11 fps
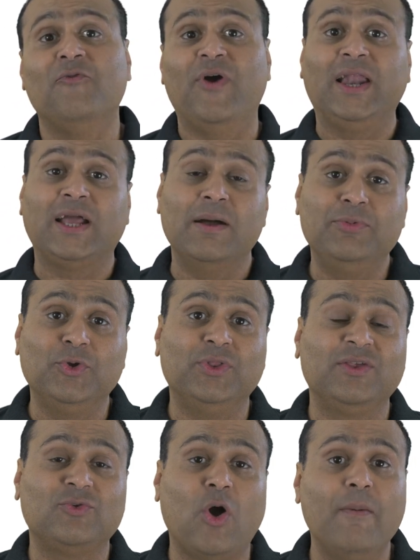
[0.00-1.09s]
Welcome to
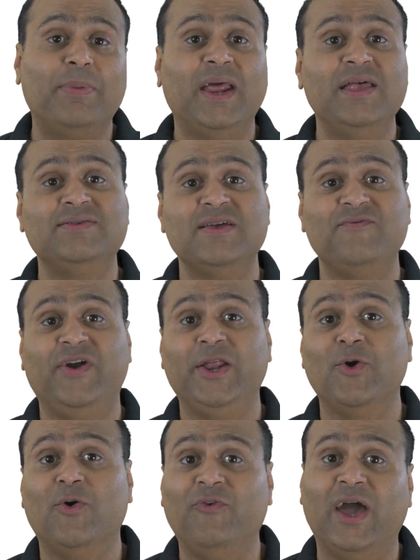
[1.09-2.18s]
this comprehensive
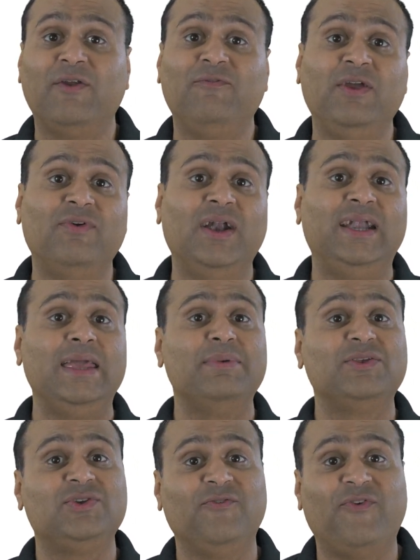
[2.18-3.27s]
video where we will
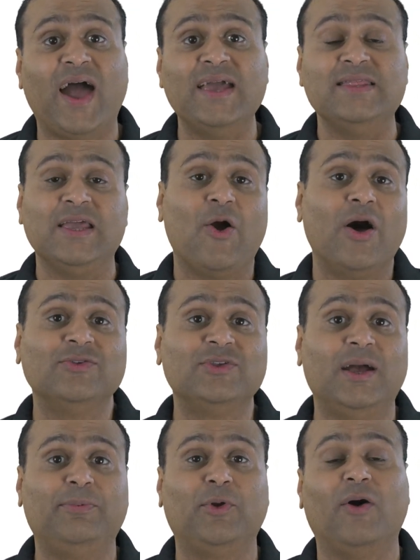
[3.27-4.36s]
demystify the
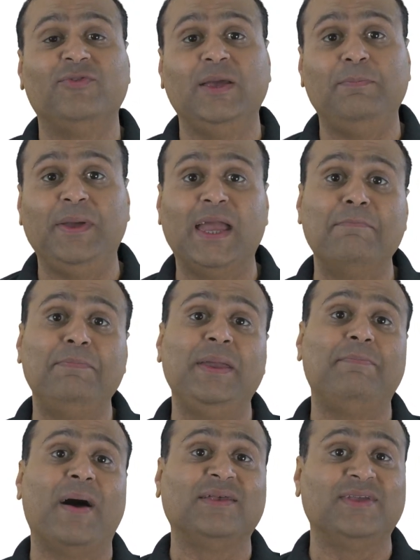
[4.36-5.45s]
concept of the
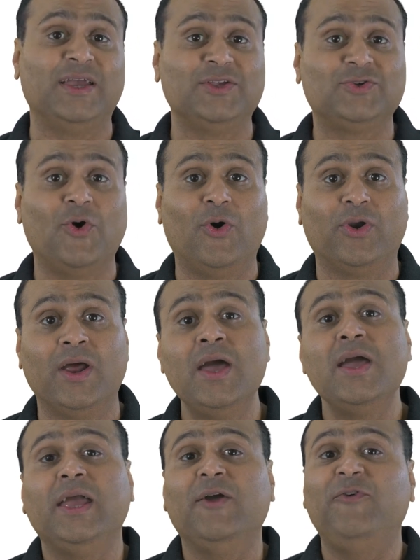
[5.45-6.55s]
PMP passing score.
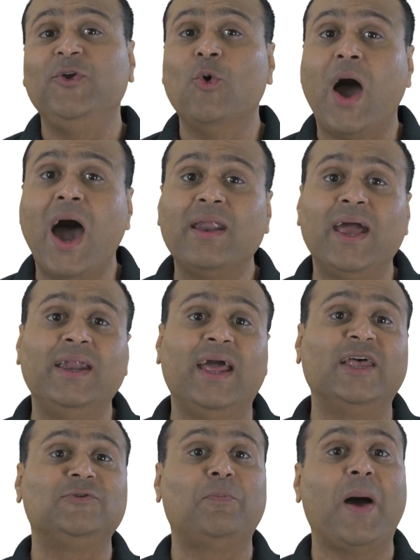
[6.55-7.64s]
If you are an
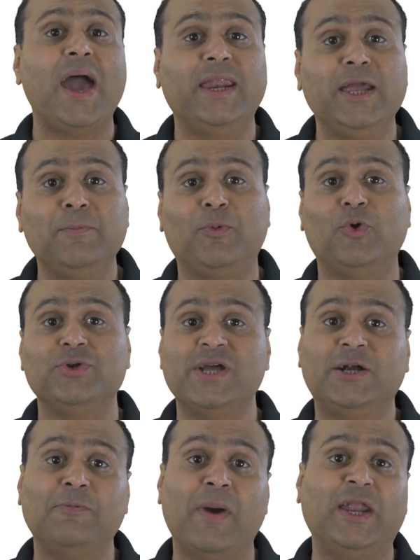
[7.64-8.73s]
aspiring
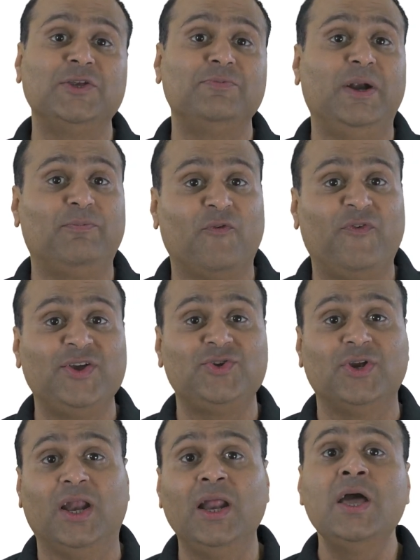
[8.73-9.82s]
project management
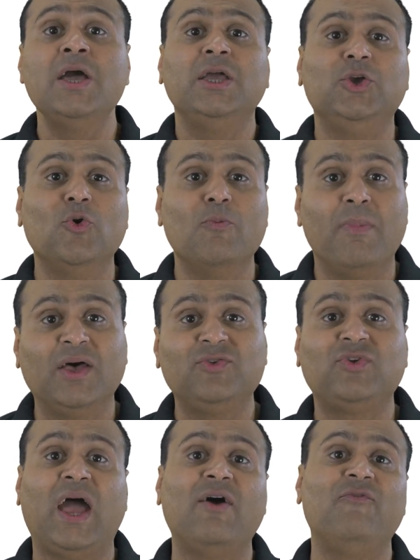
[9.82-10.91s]
professional, you
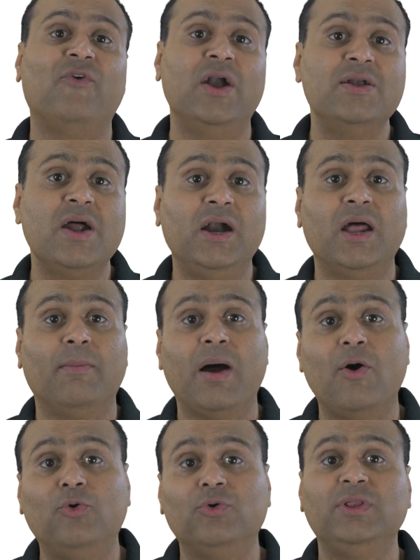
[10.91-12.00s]
must have wondered
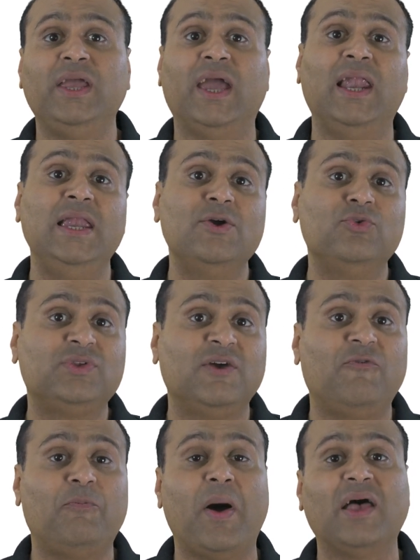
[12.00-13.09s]
about the
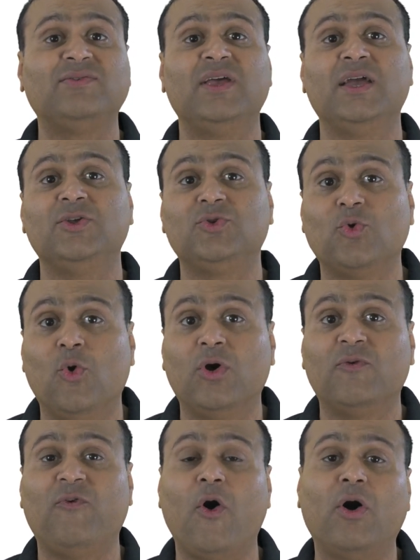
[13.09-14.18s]
elusive passing
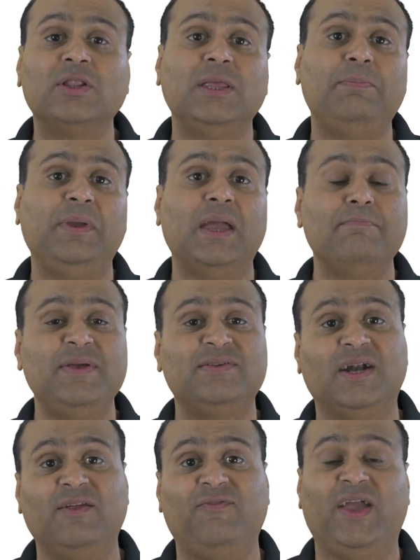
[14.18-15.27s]
score for the PMP
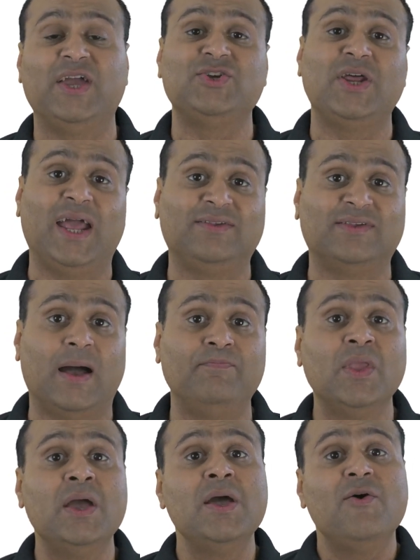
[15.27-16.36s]
certification exam.
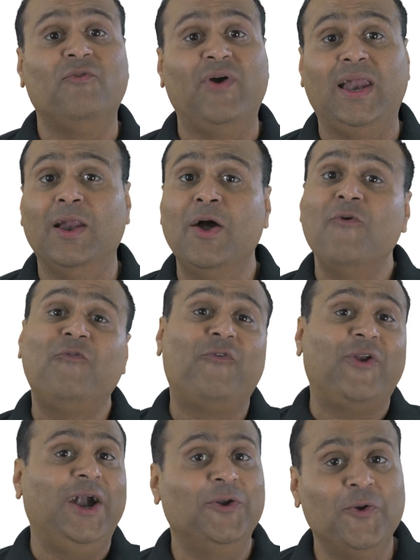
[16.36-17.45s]
Well,
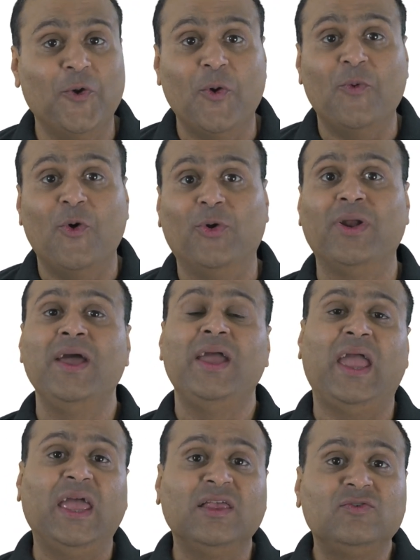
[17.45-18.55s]
fret no more
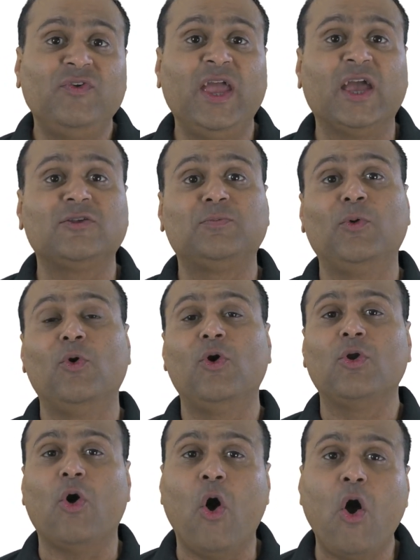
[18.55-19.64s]
as we
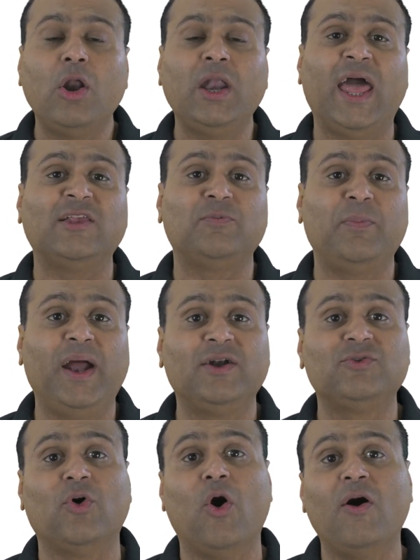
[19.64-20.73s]
explore all
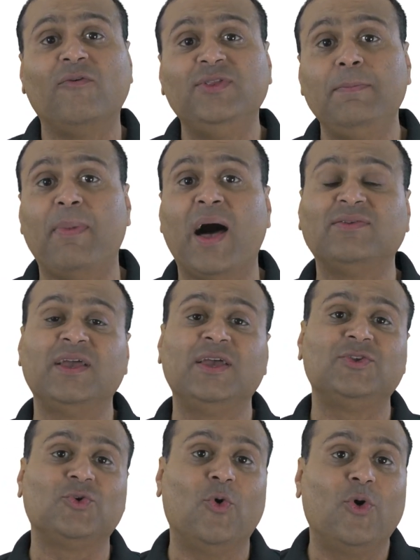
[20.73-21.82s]
aspects of the
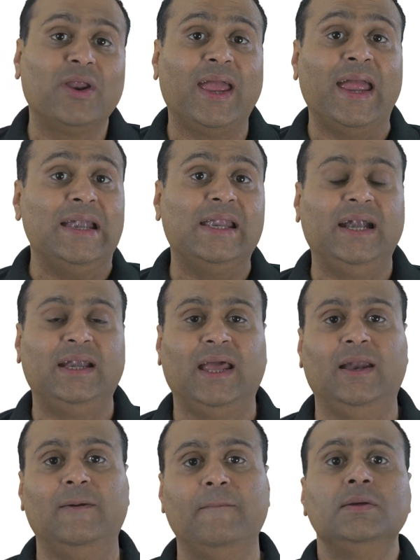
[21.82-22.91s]
passing score in
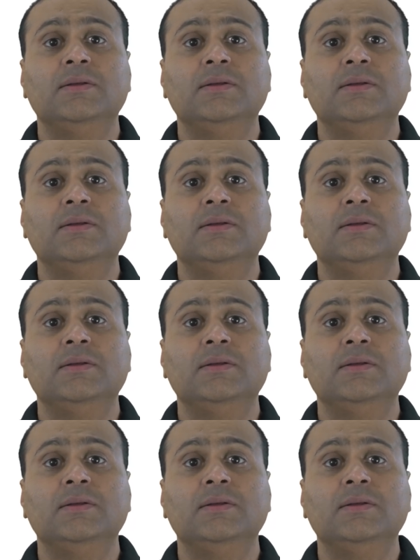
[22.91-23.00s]
detail.